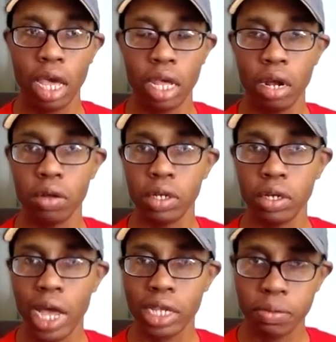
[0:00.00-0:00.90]

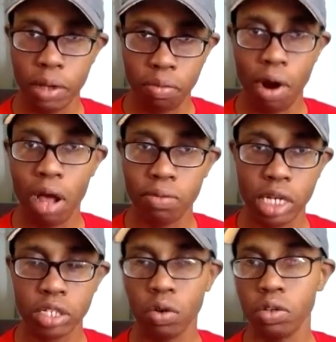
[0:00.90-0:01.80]
there has to be a problem
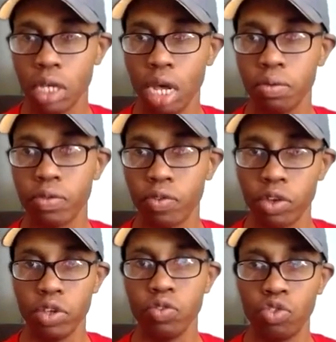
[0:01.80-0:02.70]
that shows up
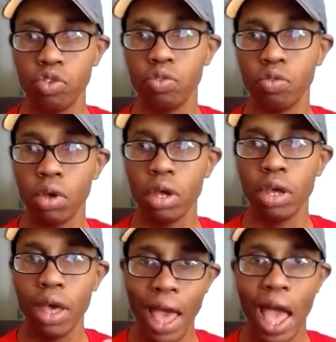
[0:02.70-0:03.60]
for you to
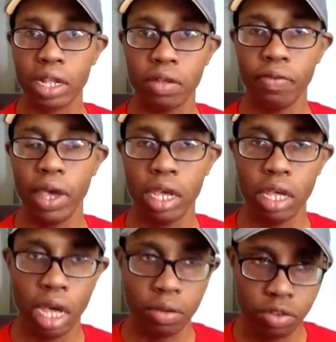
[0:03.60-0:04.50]

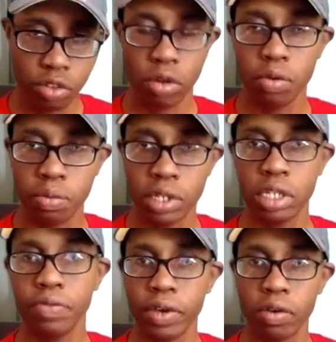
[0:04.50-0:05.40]
activate a certain
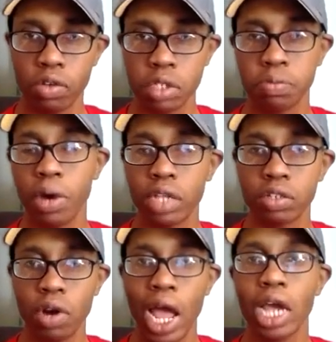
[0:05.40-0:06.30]
specific response or